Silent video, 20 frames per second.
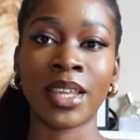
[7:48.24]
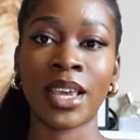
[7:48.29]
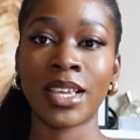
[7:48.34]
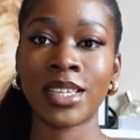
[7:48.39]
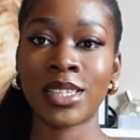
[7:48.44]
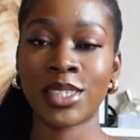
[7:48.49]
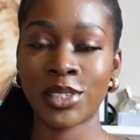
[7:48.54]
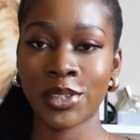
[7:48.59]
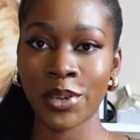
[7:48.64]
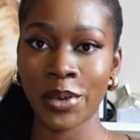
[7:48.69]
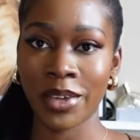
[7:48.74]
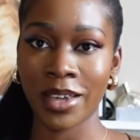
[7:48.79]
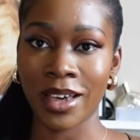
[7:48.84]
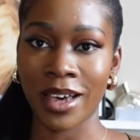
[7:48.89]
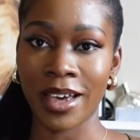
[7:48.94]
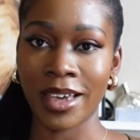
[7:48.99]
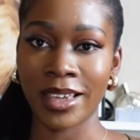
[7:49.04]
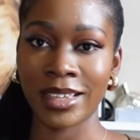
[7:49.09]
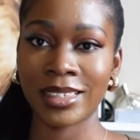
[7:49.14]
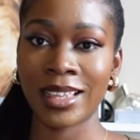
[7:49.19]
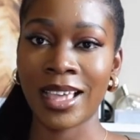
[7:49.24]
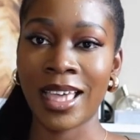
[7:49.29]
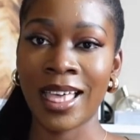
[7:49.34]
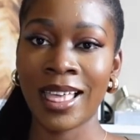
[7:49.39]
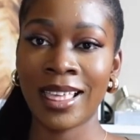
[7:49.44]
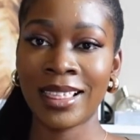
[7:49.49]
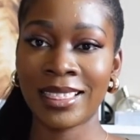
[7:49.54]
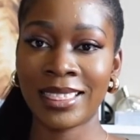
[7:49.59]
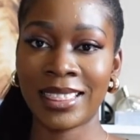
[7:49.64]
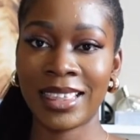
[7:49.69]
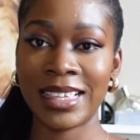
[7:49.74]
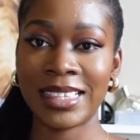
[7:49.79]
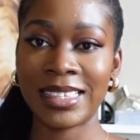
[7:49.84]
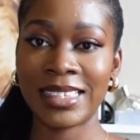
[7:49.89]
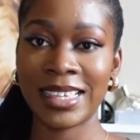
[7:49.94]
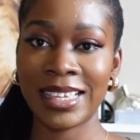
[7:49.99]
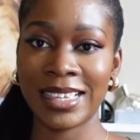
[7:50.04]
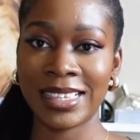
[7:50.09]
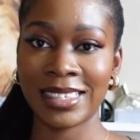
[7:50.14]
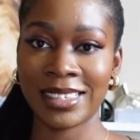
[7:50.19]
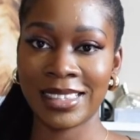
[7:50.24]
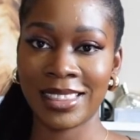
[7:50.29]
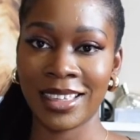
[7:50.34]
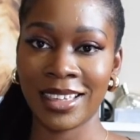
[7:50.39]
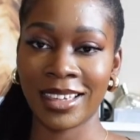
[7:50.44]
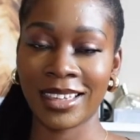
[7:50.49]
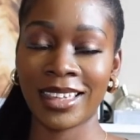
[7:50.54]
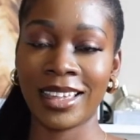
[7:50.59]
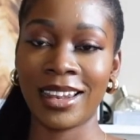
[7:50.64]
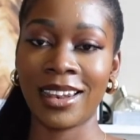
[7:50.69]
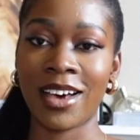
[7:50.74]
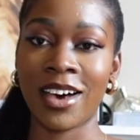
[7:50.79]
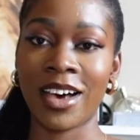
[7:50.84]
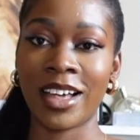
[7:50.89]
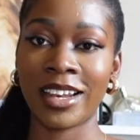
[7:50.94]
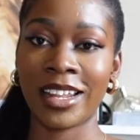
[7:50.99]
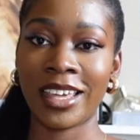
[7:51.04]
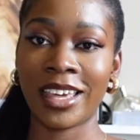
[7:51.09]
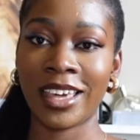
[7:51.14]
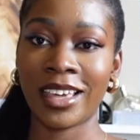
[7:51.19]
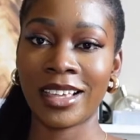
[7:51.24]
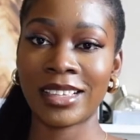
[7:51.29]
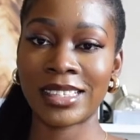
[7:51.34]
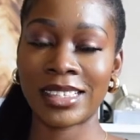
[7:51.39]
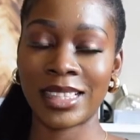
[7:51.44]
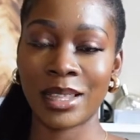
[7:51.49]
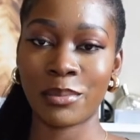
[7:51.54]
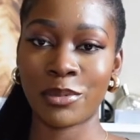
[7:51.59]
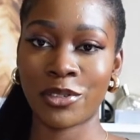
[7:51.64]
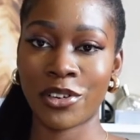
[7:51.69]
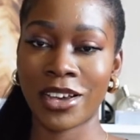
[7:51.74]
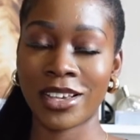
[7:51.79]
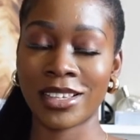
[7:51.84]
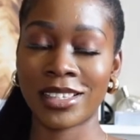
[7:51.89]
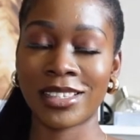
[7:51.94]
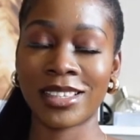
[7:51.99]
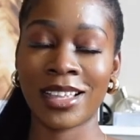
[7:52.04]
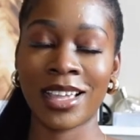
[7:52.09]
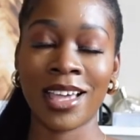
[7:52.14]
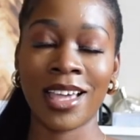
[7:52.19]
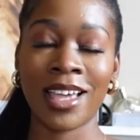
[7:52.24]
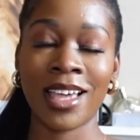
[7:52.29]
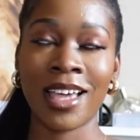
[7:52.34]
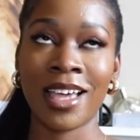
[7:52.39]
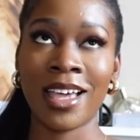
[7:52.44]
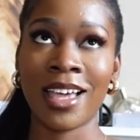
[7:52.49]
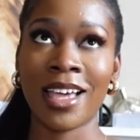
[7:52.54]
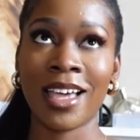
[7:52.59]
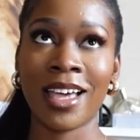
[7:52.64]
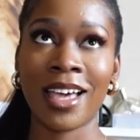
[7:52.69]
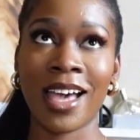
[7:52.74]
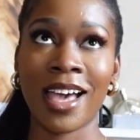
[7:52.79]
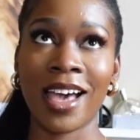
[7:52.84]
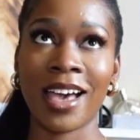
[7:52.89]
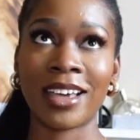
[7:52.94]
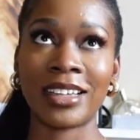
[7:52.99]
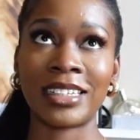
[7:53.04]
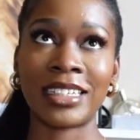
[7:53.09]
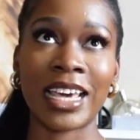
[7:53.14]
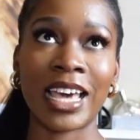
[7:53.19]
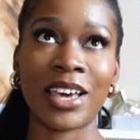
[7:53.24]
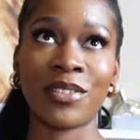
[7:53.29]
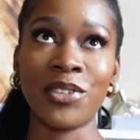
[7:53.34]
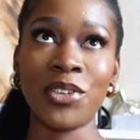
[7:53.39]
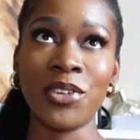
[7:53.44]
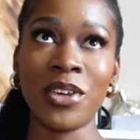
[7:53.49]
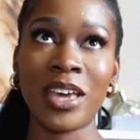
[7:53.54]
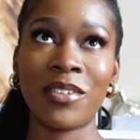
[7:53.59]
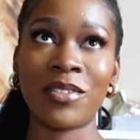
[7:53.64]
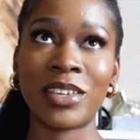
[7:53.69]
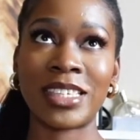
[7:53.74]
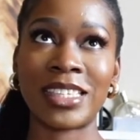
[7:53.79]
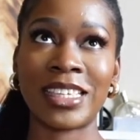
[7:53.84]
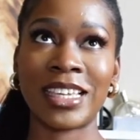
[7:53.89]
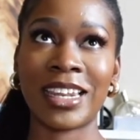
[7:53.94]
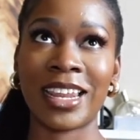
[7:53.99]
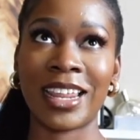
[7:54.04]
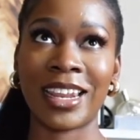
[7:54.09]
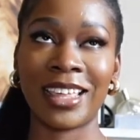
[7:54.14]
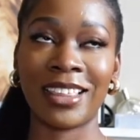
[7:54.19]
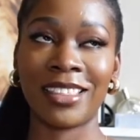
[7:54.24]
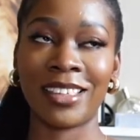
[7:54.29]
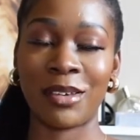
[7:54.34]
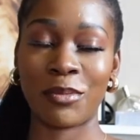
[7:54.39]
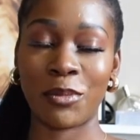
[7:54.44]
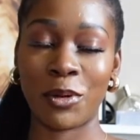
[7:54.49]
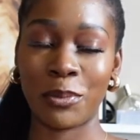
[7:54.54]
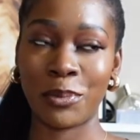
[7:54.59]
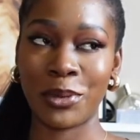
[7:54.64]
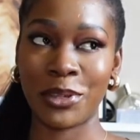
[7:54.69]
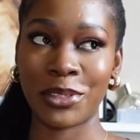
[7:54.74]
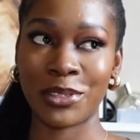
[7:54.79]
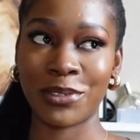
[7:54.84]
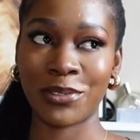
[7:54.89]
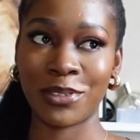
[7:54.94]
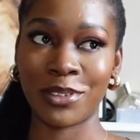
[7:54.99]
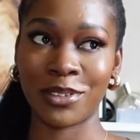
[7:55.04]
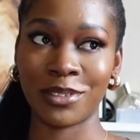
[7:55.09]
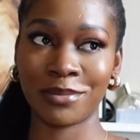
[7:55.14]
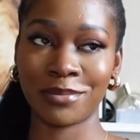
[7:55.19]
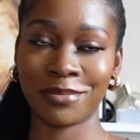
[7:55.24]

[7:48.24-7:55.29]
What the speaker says: So guys, this is the Kalali slip dress, and have you ever seen anything more beautiful?